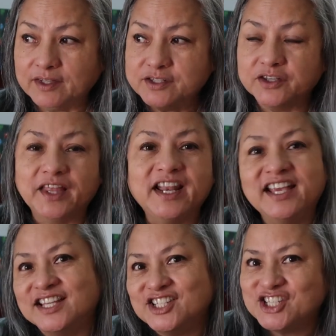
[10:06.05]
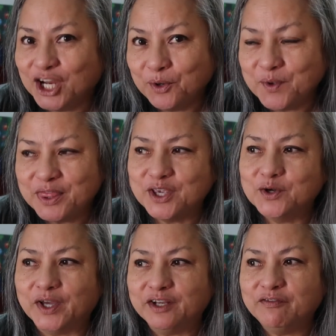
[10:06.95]
so that I can share with
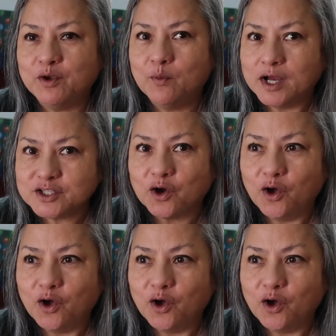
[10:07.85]
you. And if you watch